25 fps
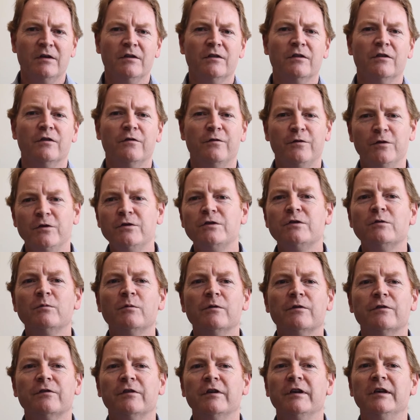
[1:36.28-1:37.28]
The future will
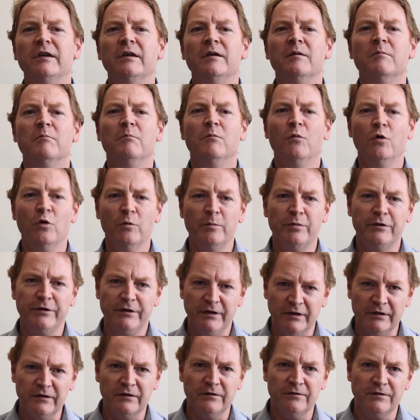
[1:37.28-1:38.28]
see more
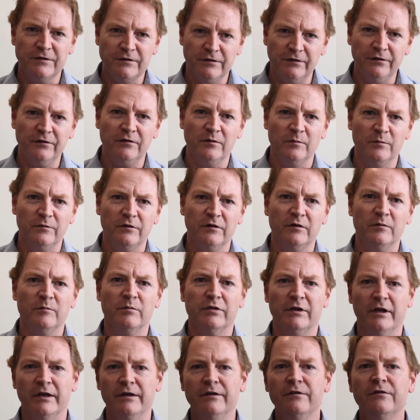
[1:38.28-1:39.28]
predictive systems in
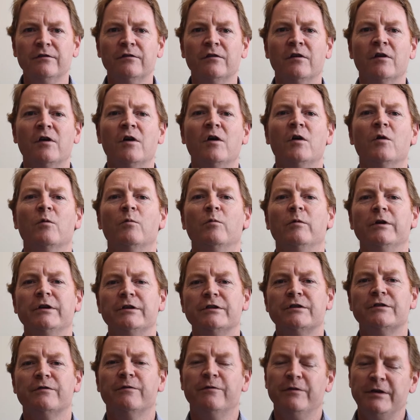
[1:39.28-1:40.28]
place,
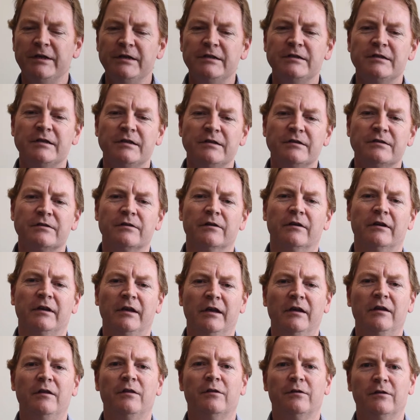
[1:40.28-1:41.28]
which feeds into
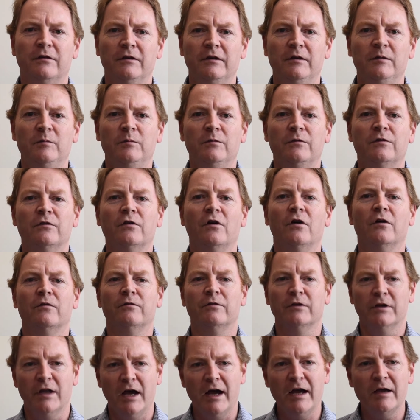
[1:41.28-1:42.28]
key themes of
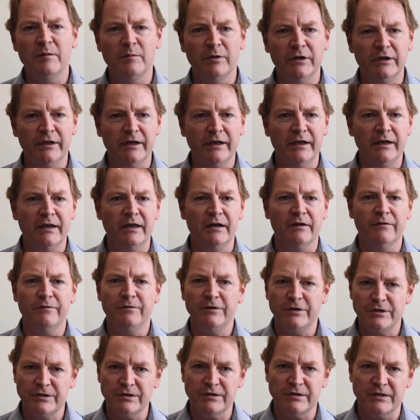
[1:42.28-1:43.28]
reliability and
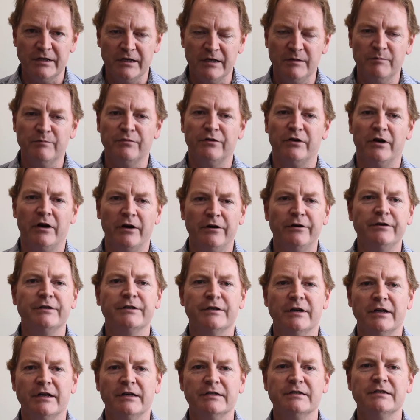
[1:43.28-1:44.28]
efficiency
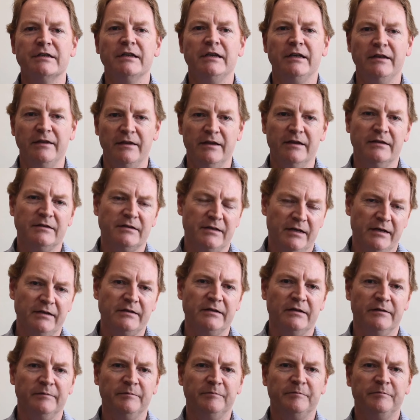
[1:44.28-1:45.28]
prioritized in the
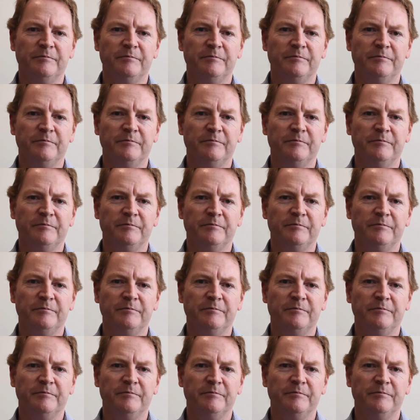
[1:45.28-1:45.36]
sector.